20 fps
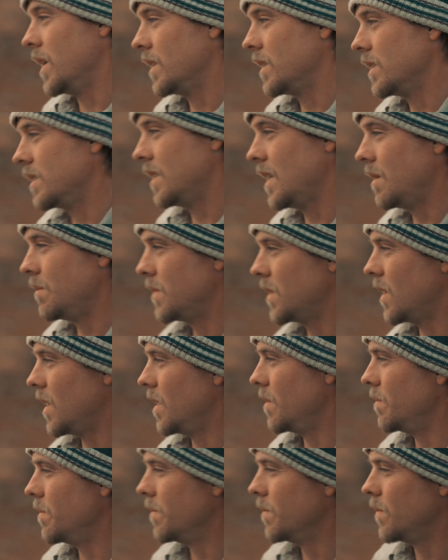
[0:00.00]
at the same
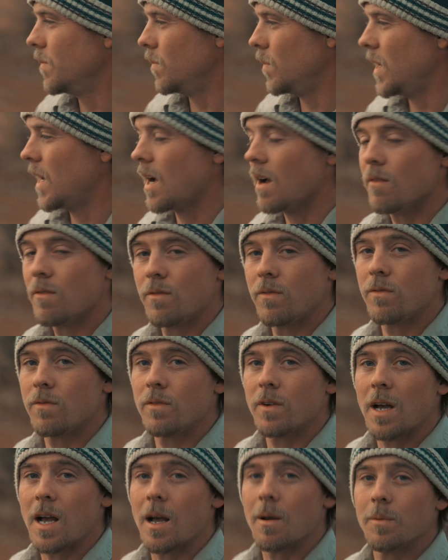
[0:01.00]
time we have
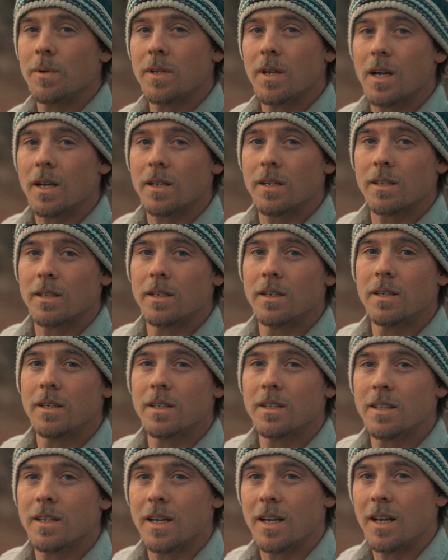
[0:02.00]
habitat
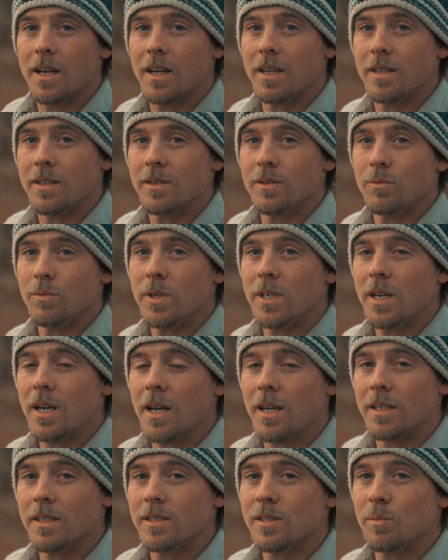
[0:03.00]
and we
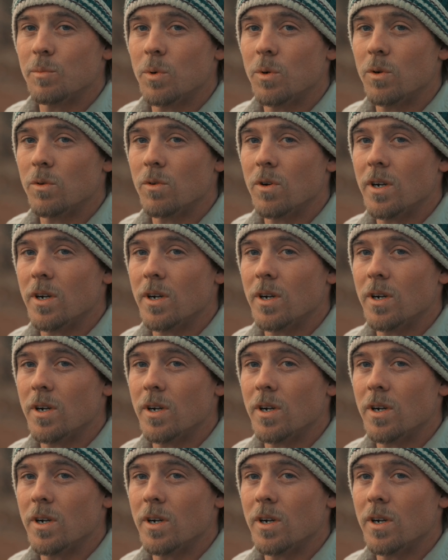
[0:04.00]
can support